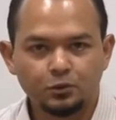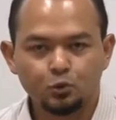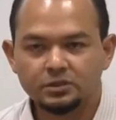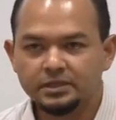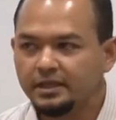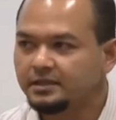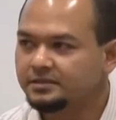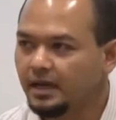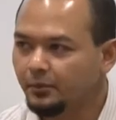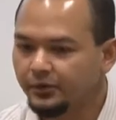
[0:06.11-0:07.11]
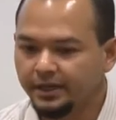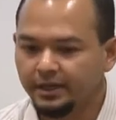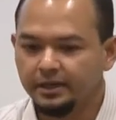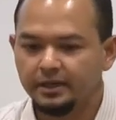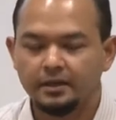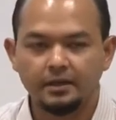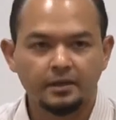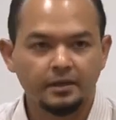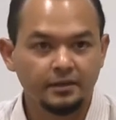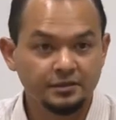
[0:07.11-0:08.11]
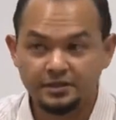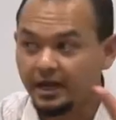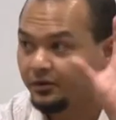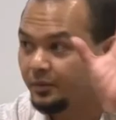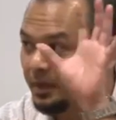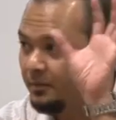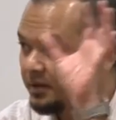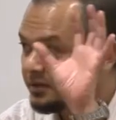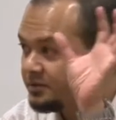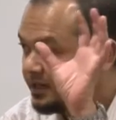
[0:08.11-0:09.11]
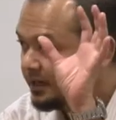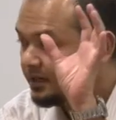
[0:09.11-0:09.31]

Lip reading: To see a summary, the chart, remember the chart.